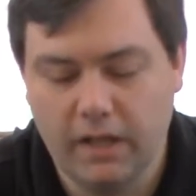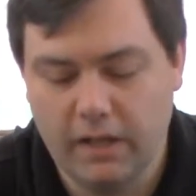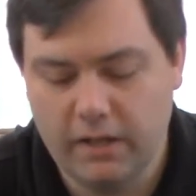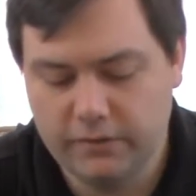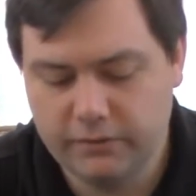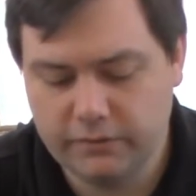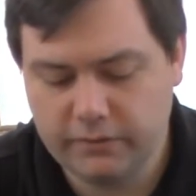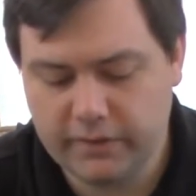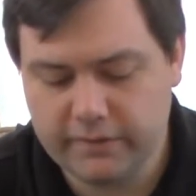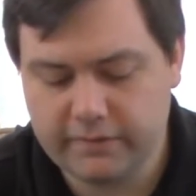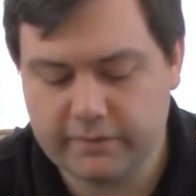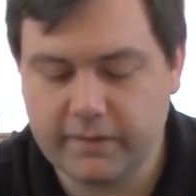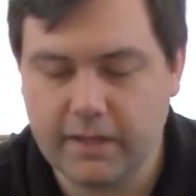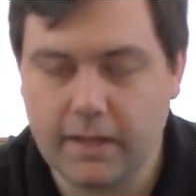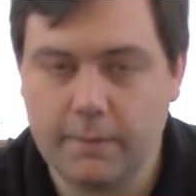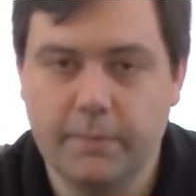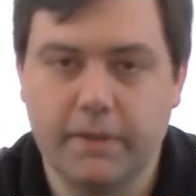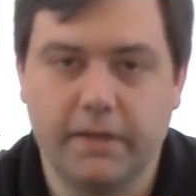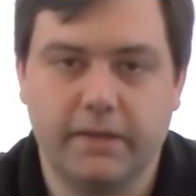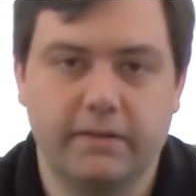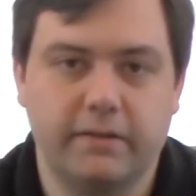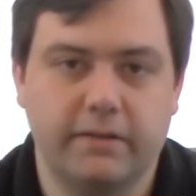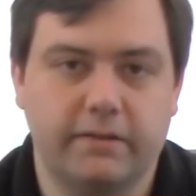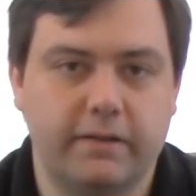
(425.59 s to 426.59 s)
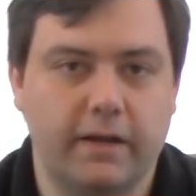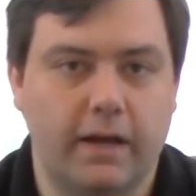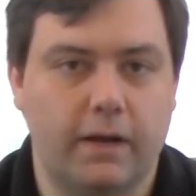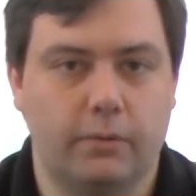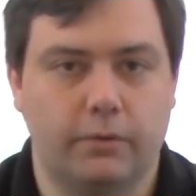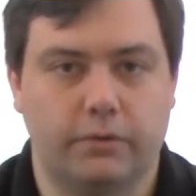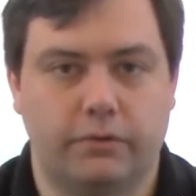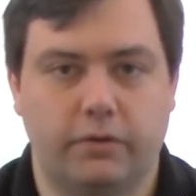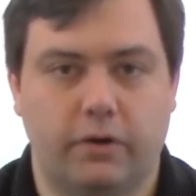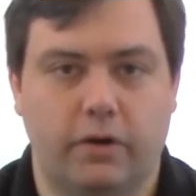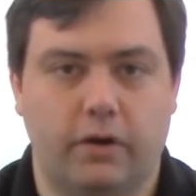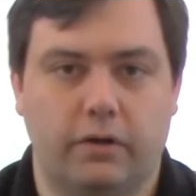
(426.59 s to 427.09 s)
So let's stop making the
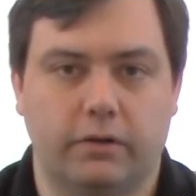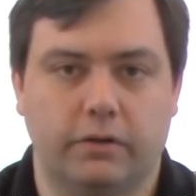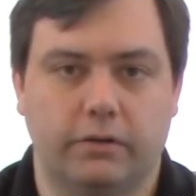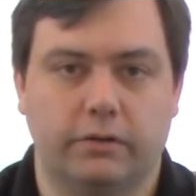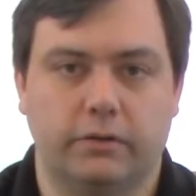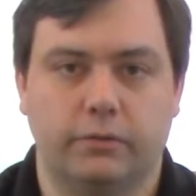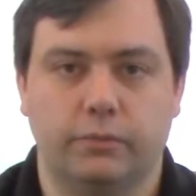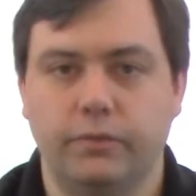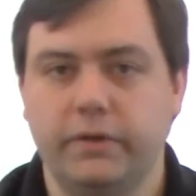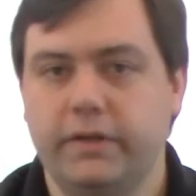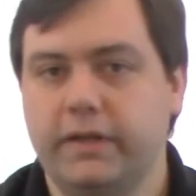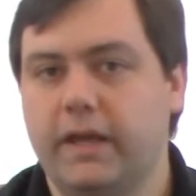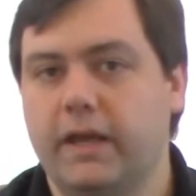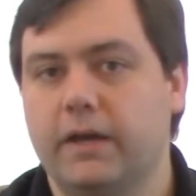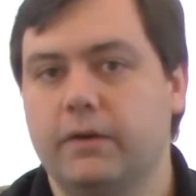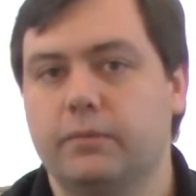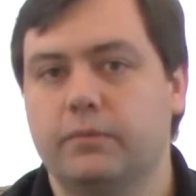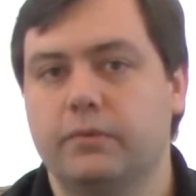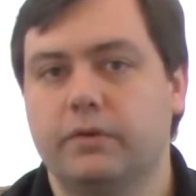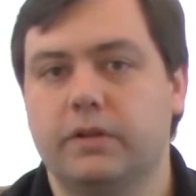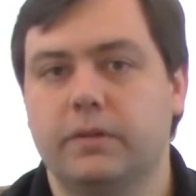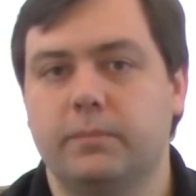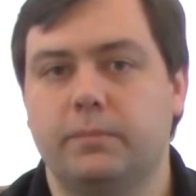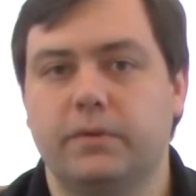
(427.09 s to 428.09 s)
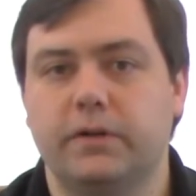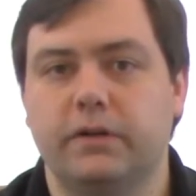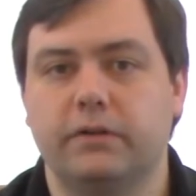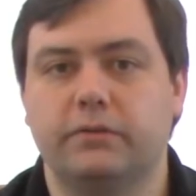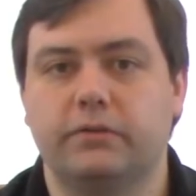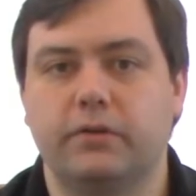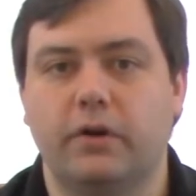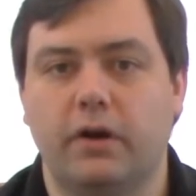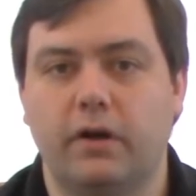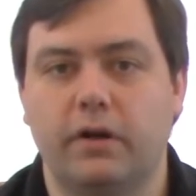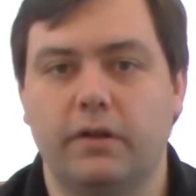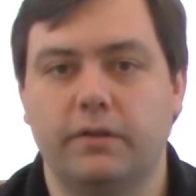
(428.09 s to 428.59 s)
tower taller. We can't really
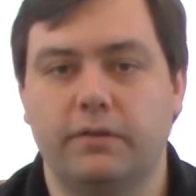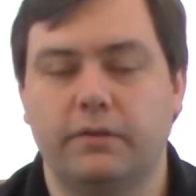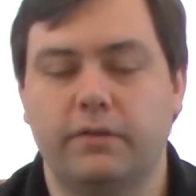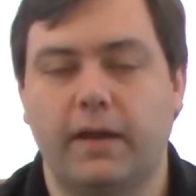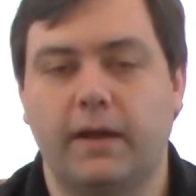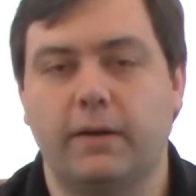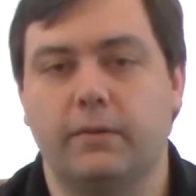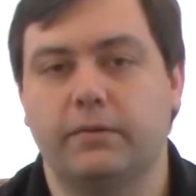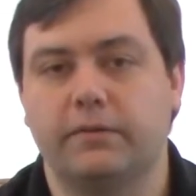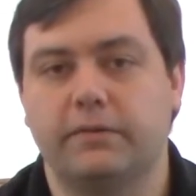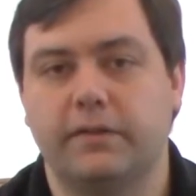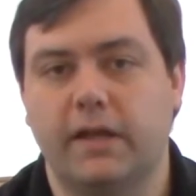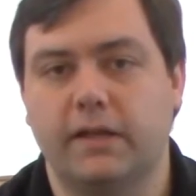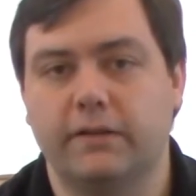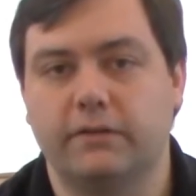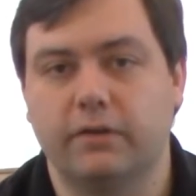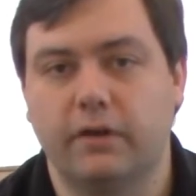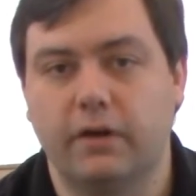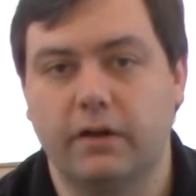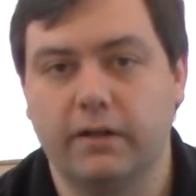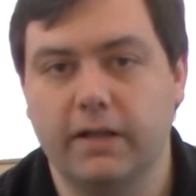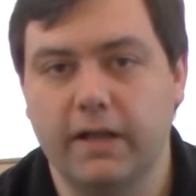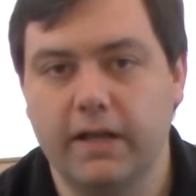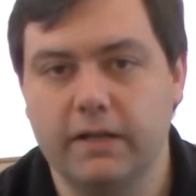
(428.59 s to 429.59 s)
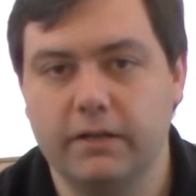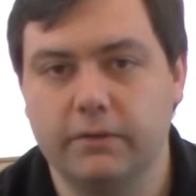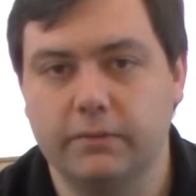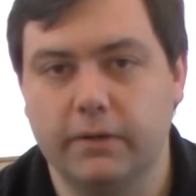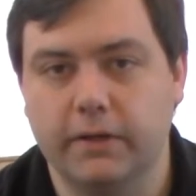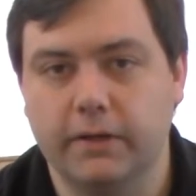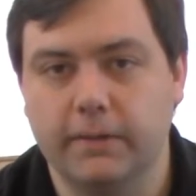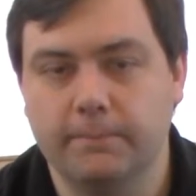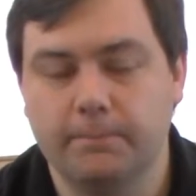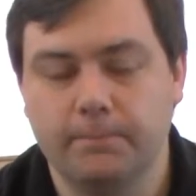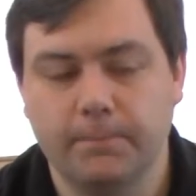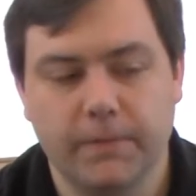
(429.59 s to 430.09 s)
build towers that tall
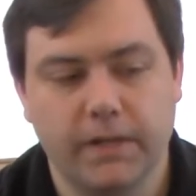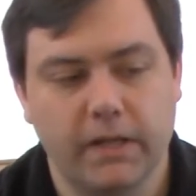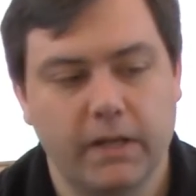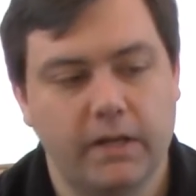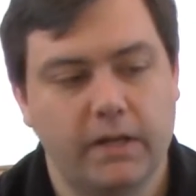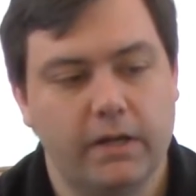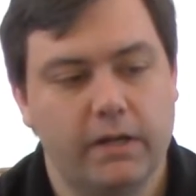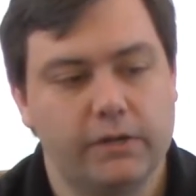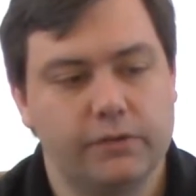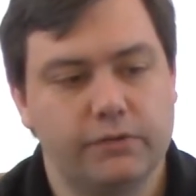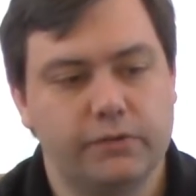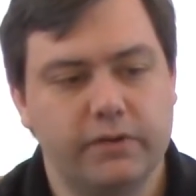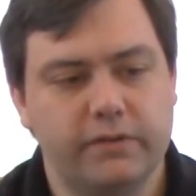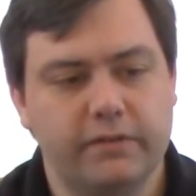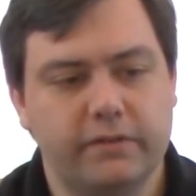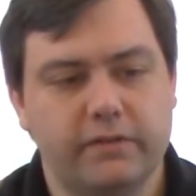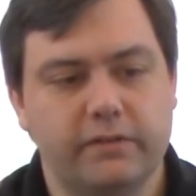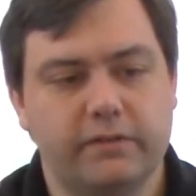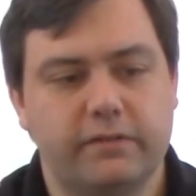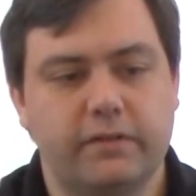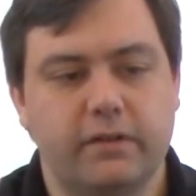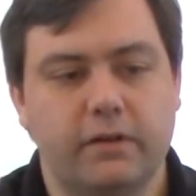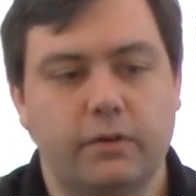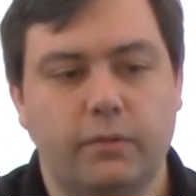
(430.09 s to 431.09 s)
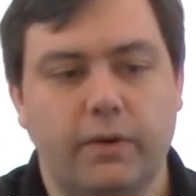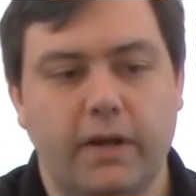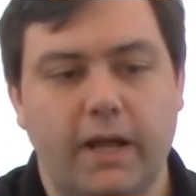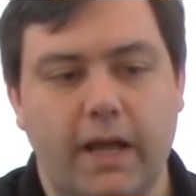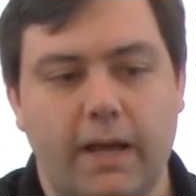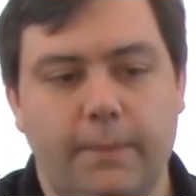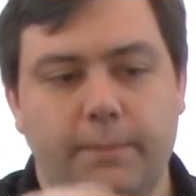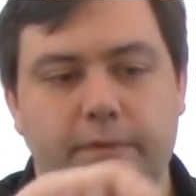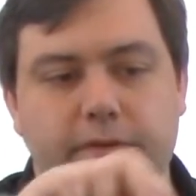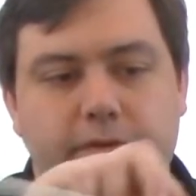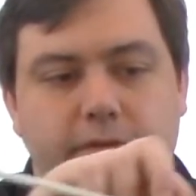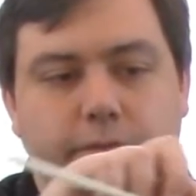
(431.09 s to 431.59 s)
anyway. So let's consider what
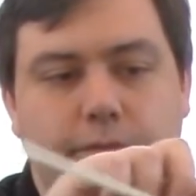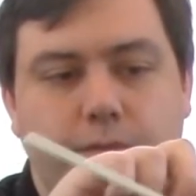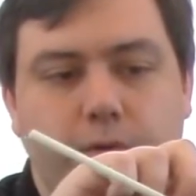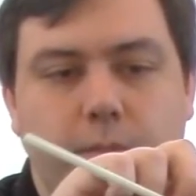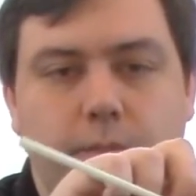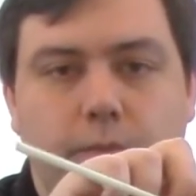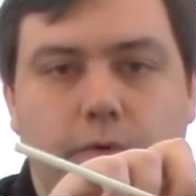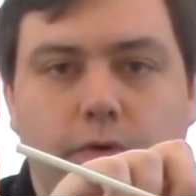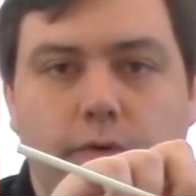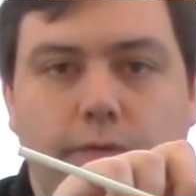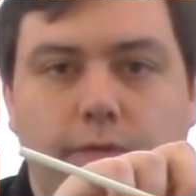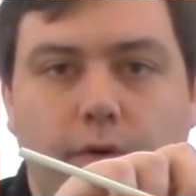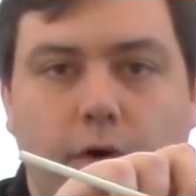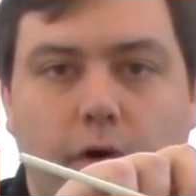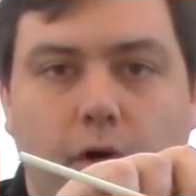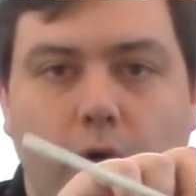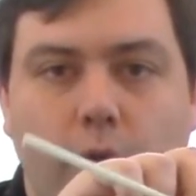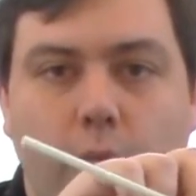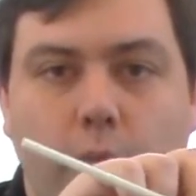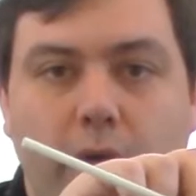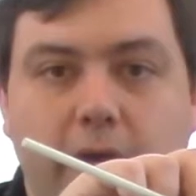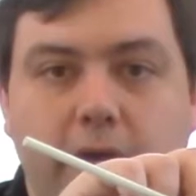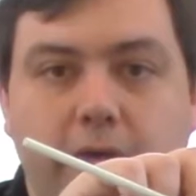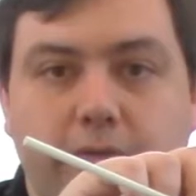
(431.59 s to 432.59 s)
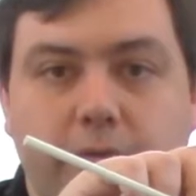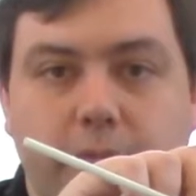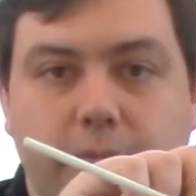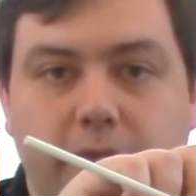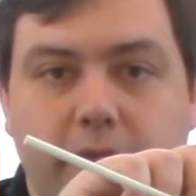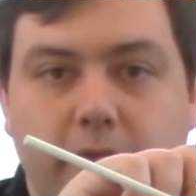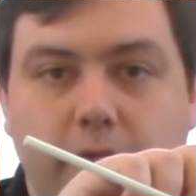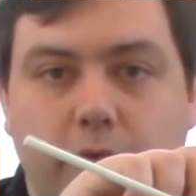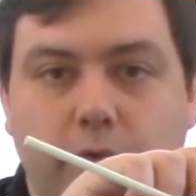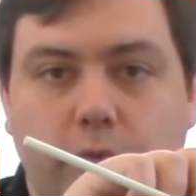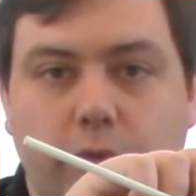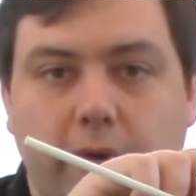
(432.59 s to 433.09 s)
happens if we move away from
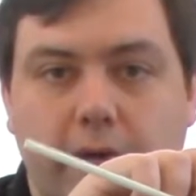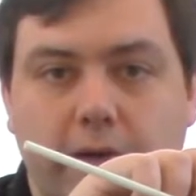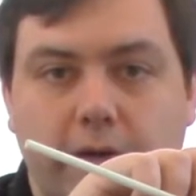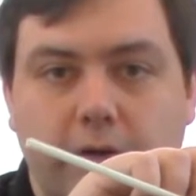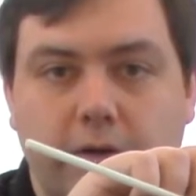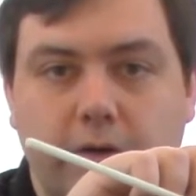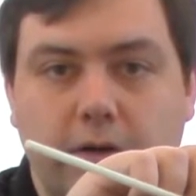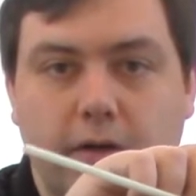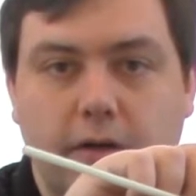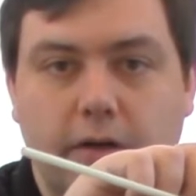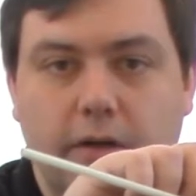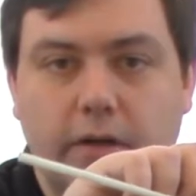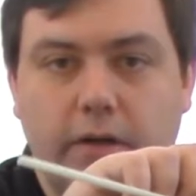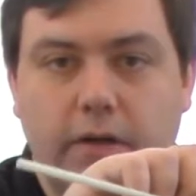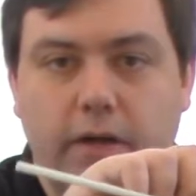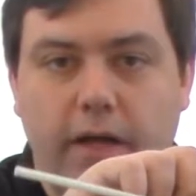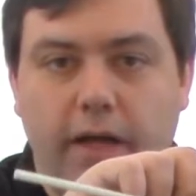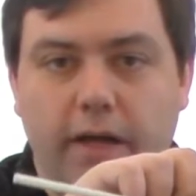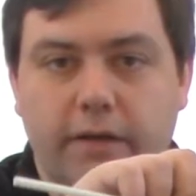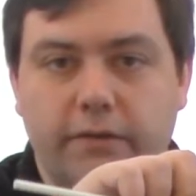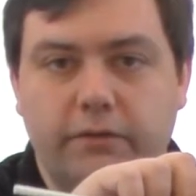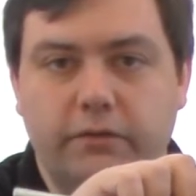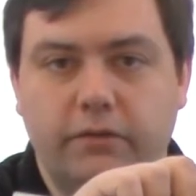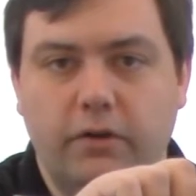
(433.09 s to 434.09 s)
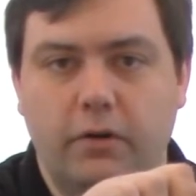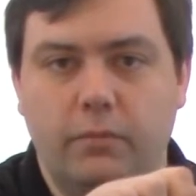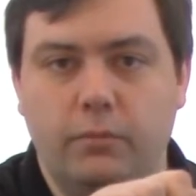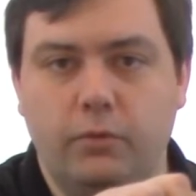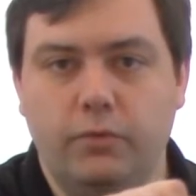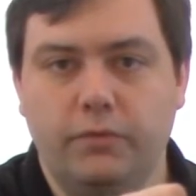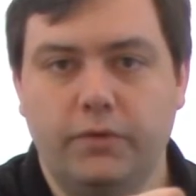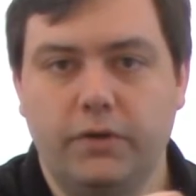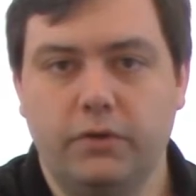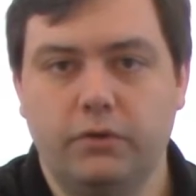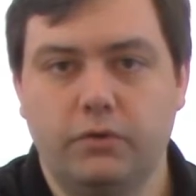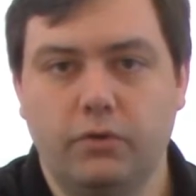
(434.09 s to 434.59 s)
the equator and start
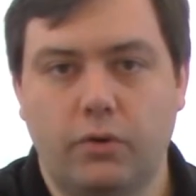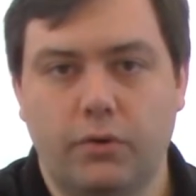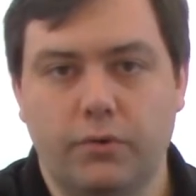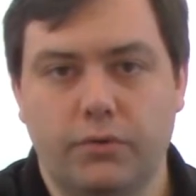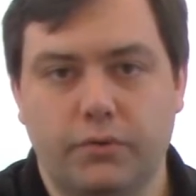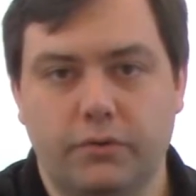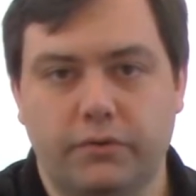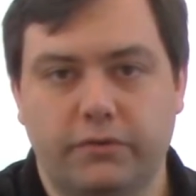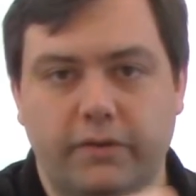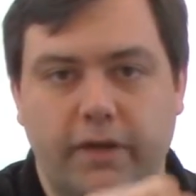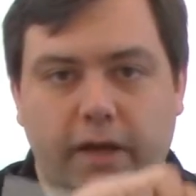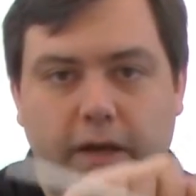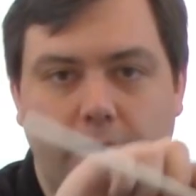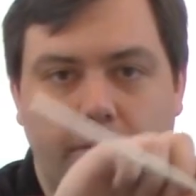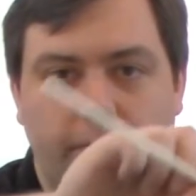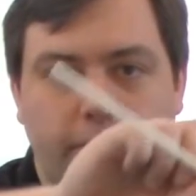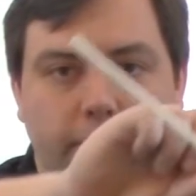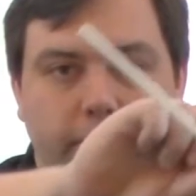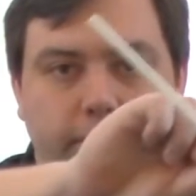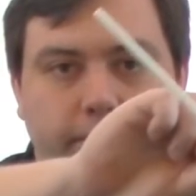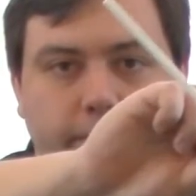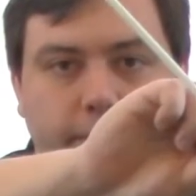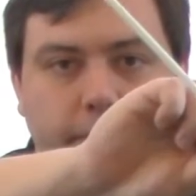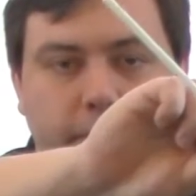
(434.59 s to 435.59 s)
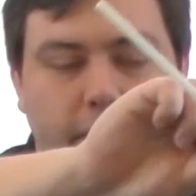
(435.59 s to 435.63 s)
moving north or south.